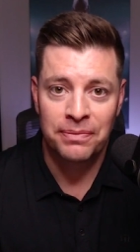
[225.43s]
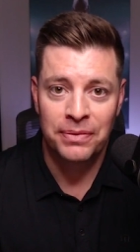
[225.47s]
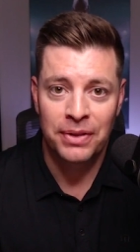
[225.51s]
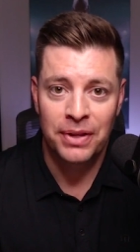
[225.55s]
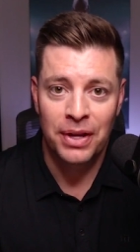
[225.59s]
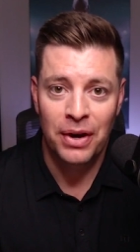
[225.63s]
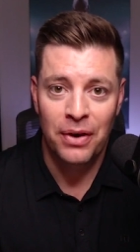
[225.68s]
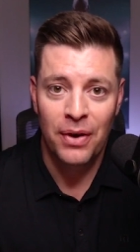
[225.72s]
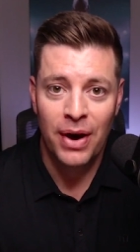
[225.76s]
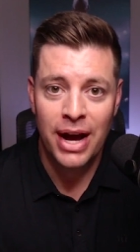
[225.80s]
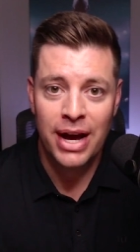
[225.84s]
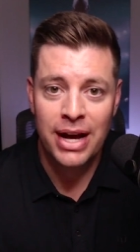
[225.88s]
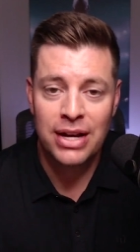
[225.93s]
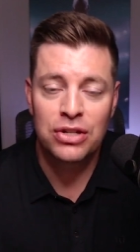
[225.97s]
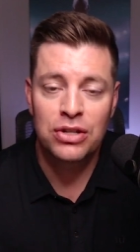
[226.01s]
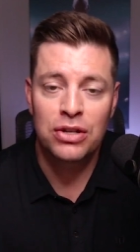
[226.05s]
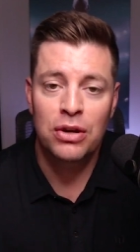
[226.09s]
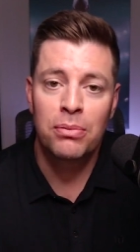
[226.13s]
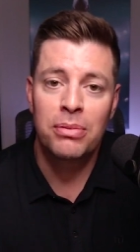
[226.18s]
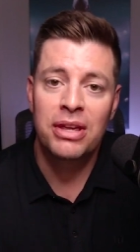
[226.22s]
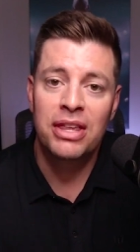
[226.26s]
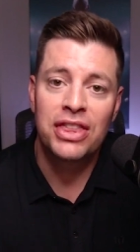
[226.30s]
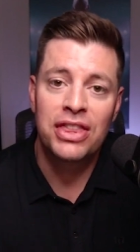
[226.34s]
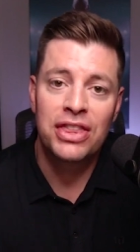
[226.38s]
All right, so
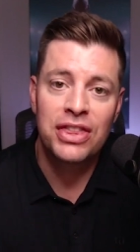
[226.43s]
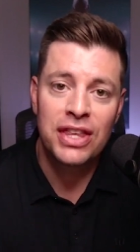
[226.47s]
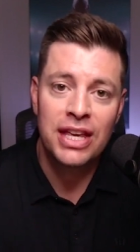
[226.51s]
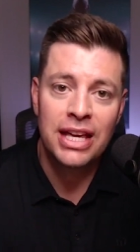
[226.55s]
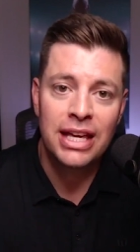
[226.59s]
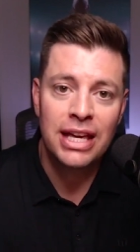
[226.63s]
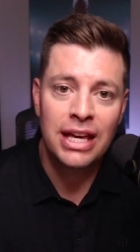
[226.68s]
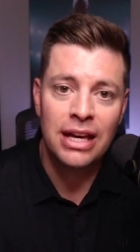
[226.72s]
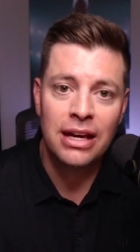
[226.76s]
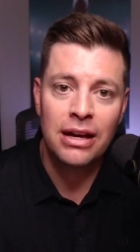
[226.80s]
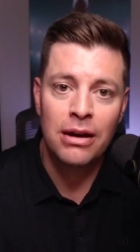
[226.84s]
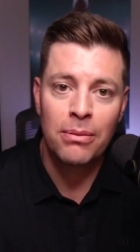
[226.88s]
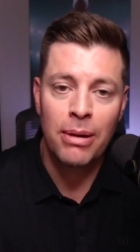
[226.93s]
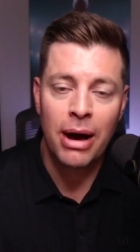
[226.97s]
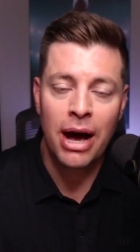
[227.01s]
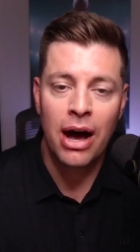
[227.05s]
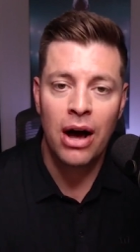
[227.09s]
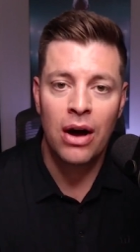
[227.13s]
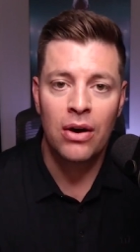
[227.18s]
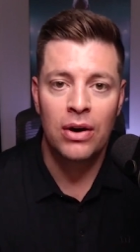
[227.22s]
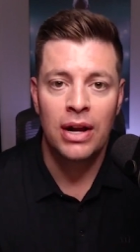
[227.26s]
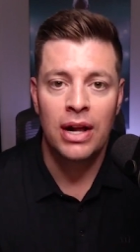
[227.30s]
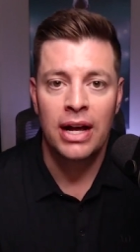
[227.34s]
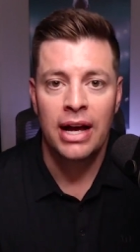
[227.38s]
be thinking
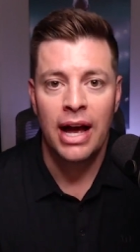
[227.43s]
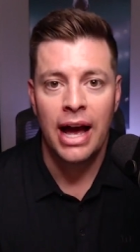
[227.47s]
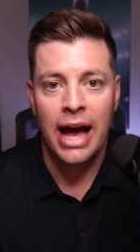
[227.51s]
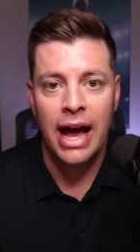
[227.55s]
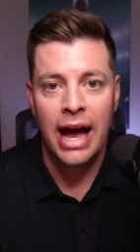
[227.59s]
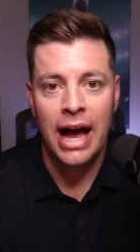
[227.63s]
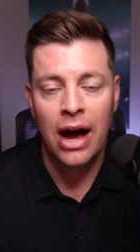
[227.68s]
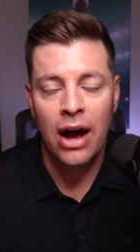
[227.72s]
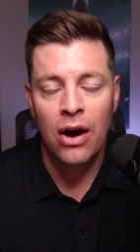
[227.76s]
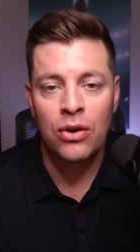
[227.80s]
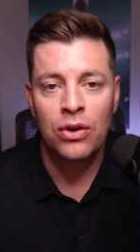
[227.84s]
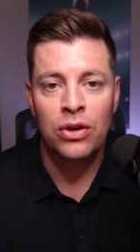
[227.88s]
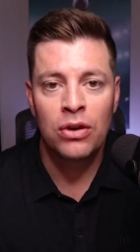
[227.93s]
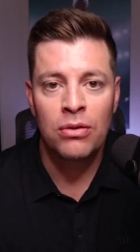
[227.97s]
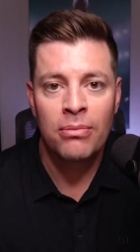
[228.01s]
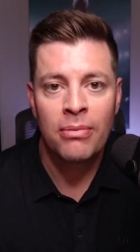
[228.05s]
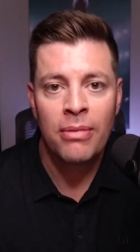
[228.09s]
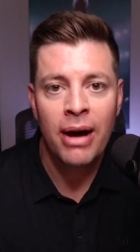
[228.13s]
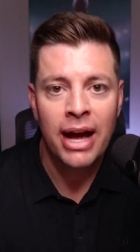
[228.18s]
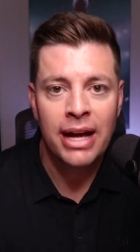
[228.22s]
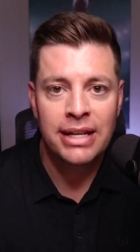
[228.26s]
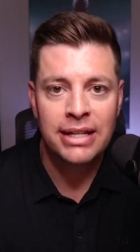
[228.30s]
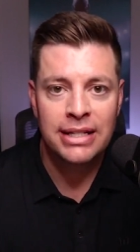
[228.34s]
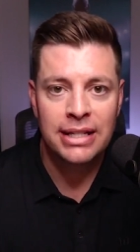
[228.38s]
about how you
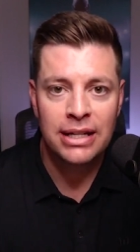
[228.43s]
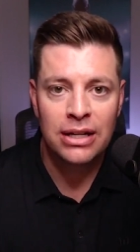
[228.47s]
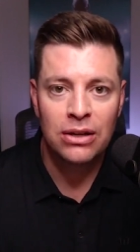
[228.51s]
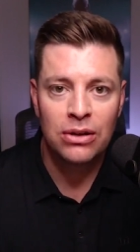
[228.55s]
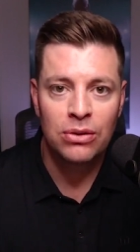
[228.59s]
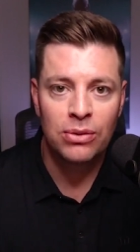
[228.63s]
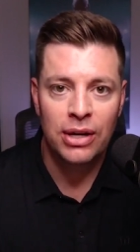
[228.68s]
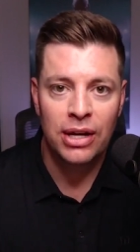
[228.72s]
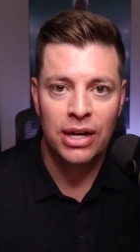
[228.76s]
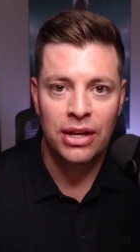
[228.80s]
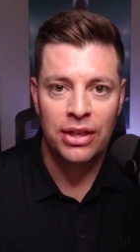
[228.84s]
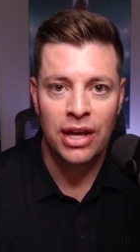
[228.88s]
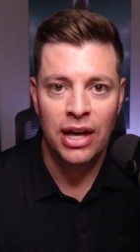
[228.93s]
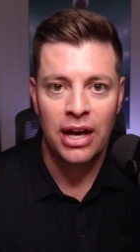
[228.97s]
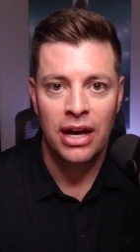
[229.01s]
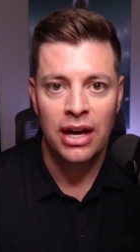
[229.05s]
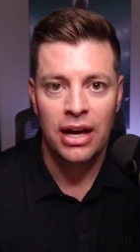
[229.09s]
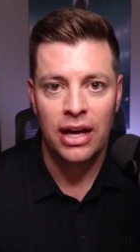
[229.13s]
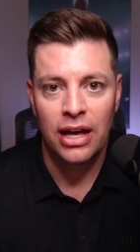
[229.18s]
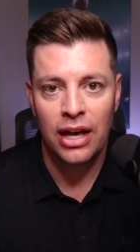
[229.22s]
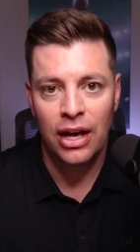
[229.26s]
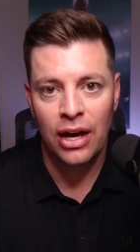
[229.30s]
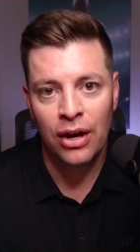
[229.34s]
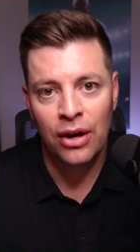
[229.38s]
might deal with
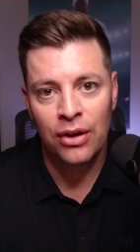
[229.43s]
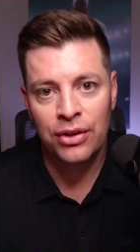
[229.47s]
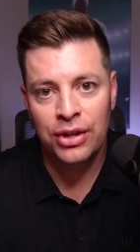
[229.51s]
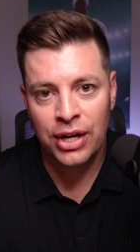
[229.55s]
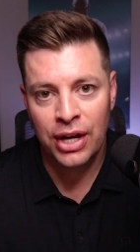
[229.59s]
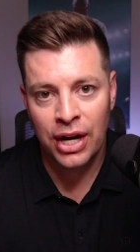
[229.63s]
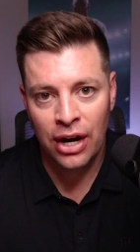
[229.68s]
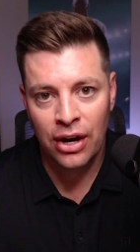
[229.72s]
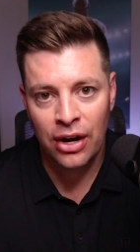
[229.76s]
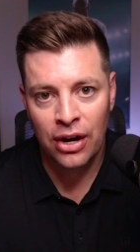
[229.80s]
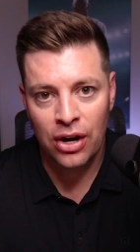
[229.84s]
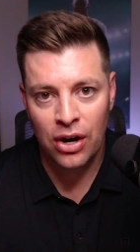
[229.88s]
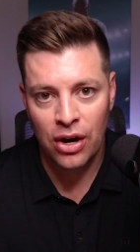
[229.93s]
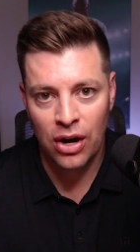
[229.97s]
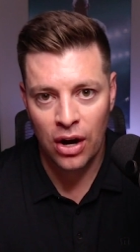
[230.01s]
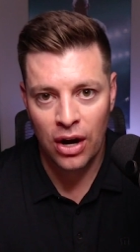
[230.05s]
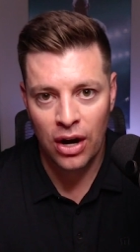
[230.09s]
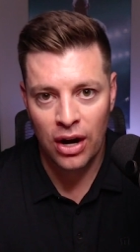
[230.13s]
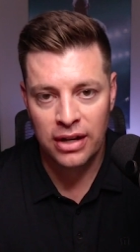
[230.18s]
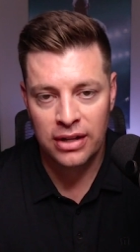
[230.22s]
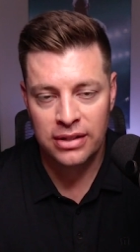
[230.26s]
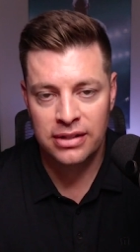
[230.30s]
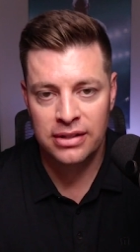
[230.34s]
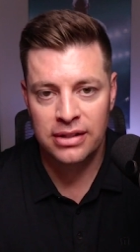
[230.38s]
healthcare
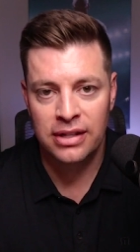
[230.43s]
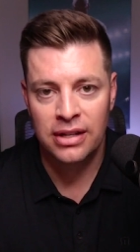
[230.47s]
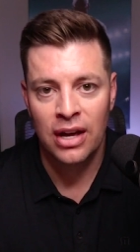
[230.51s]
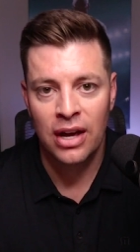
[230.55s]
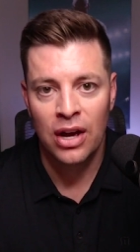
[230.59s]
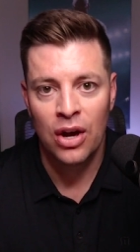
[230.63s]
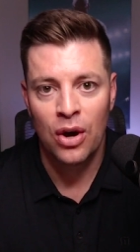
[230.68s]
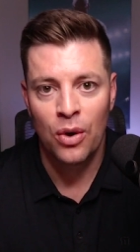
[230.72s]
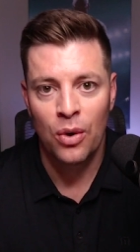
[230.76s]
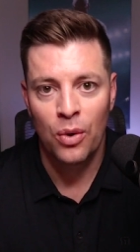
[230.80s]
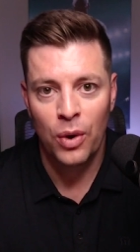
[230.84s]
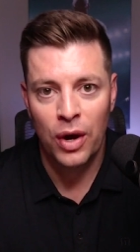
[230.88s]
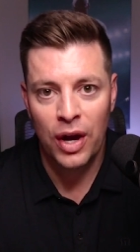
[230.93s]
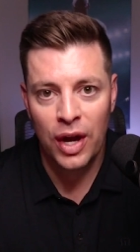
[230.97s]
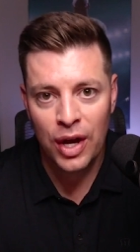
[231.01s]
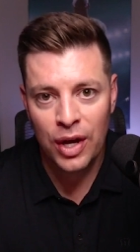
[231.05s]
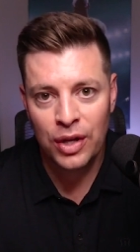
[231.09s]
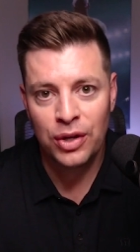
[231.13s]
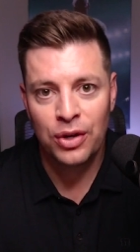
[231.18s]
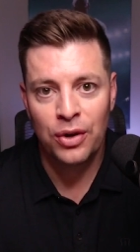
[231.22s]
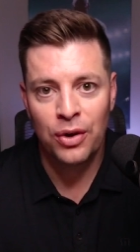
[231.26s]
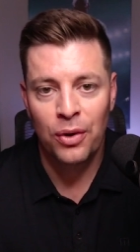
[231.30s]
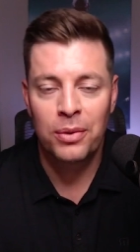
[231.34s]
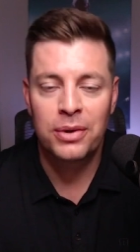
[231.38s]
costs
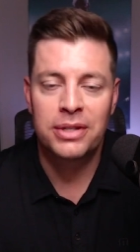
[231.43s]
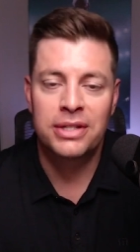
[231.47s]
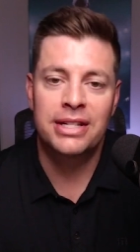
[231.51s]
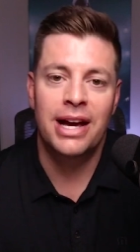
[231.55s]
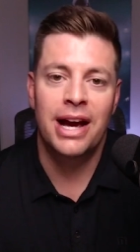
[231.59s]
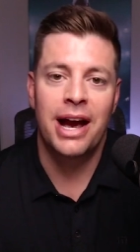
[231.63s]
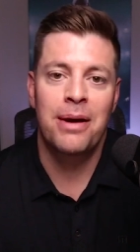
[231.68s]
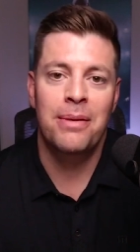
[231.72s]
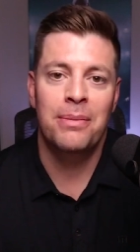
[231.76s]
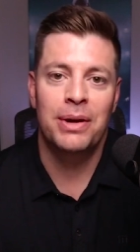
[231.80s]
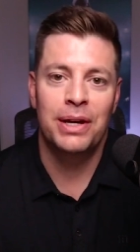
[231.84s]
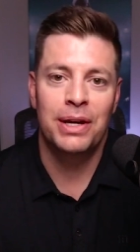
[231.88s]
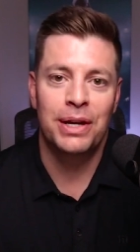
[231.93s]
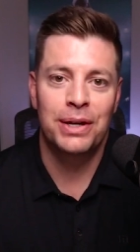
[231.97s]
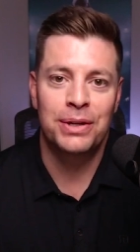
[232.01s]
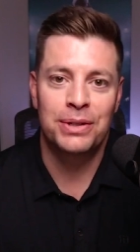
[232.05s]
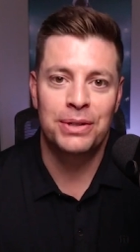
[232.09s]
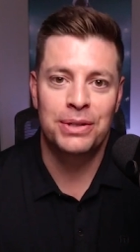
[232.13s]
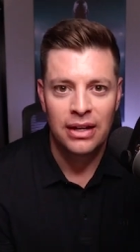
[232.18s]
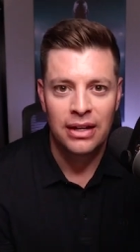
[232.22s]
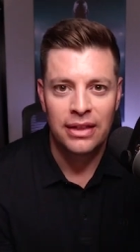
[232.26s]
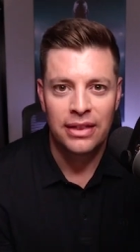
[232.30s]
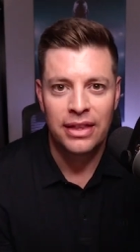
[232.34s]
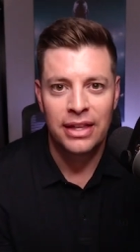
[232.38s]
in your retirement years.